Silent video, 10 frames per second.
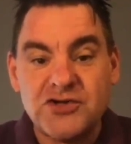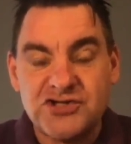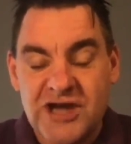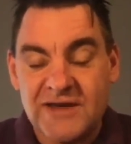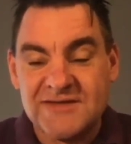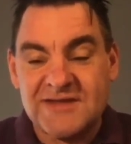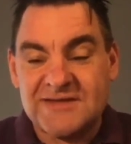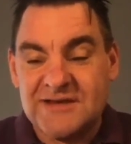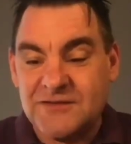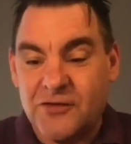Chess they
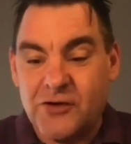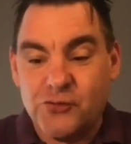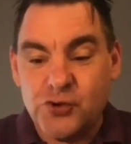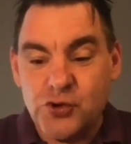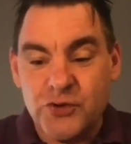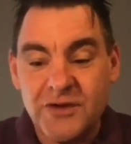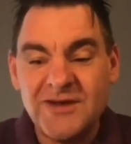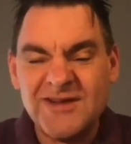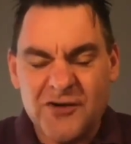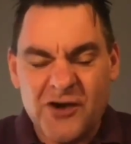see is very rude,
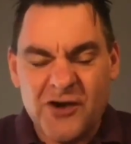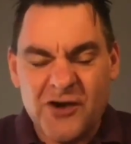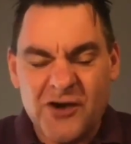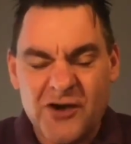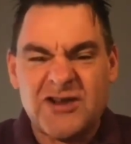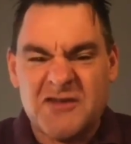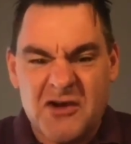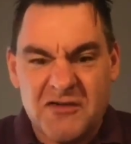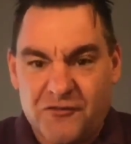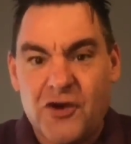very Western. It's
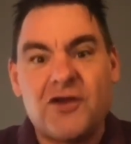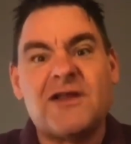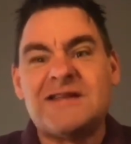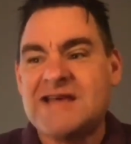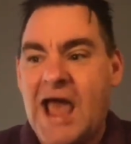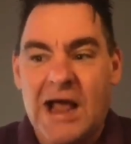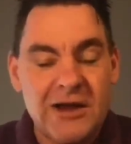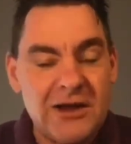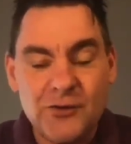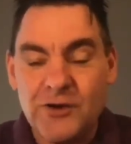very frontal attack.
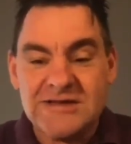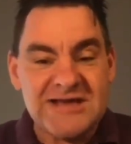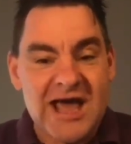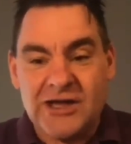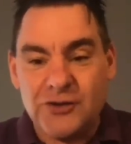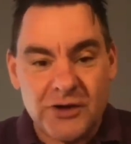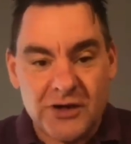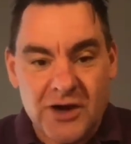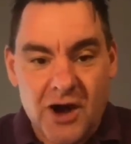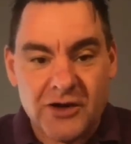We're going to attack you. We're going to
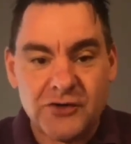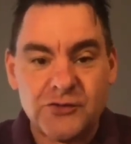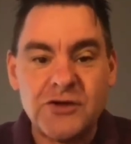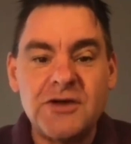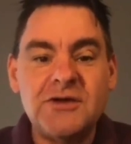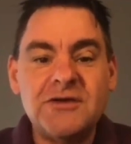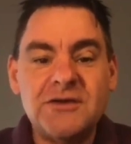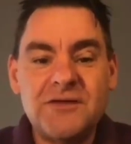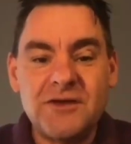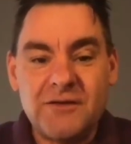conquer you.
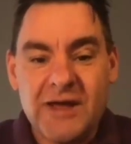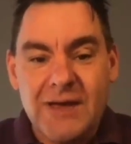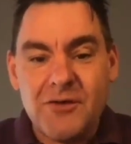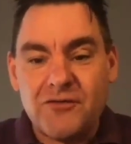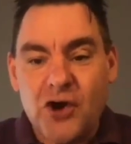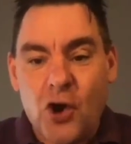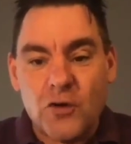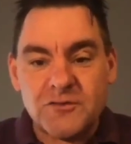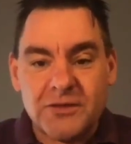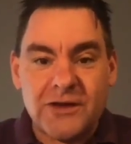The game of Go
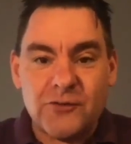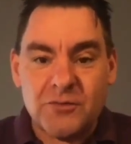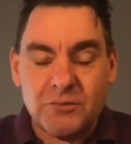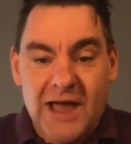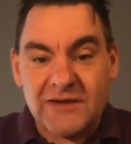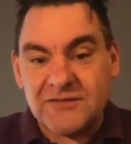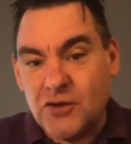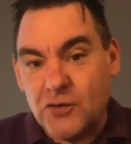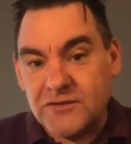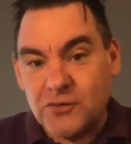is played with black
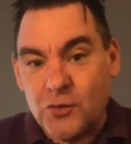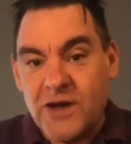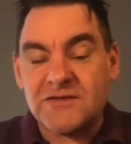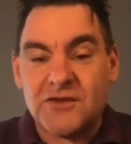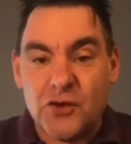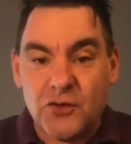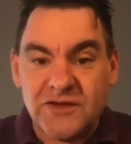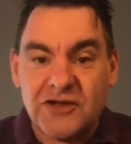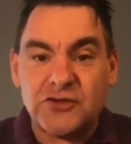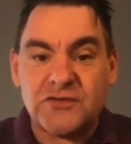stones and white stones,
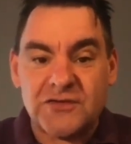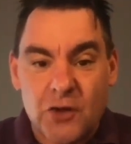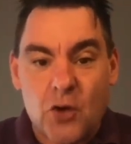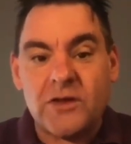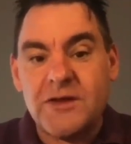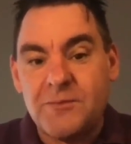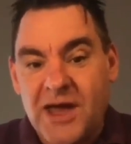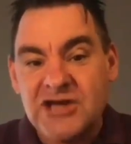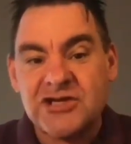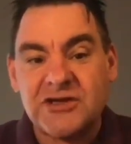and you slowly,
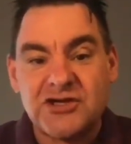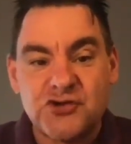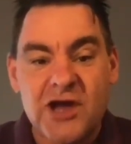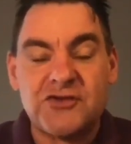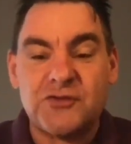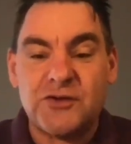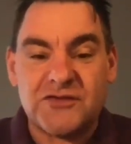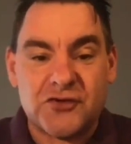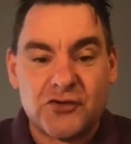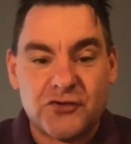patiently try to
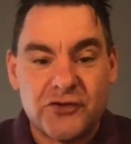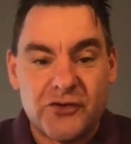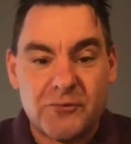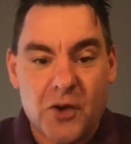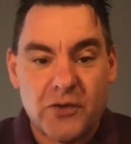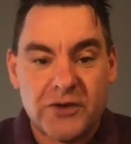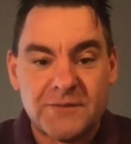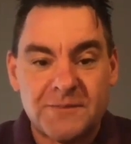encircle your opponent.